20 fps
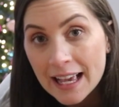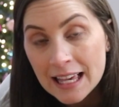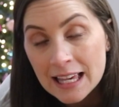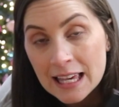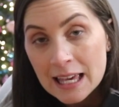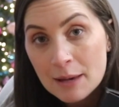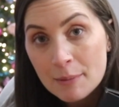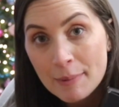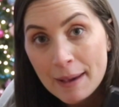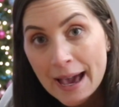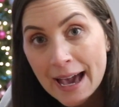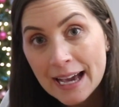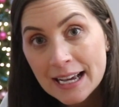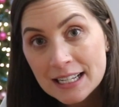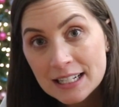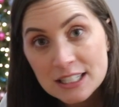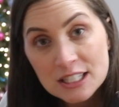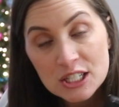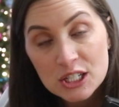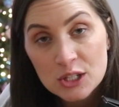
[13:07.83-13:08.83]
can get
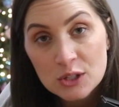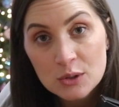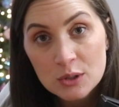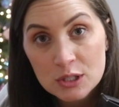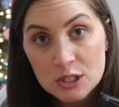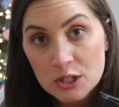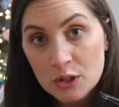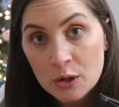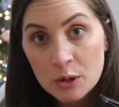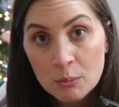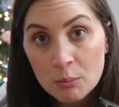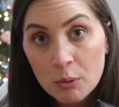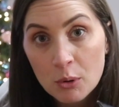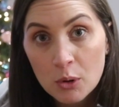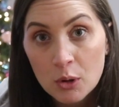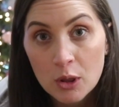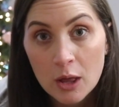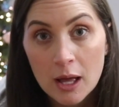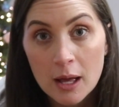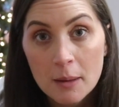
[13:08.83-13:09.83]
back to doing
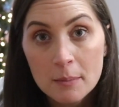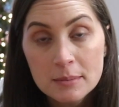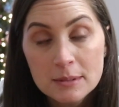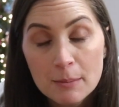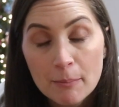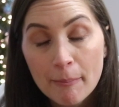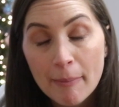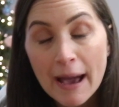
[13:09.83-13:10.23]
pull-ups.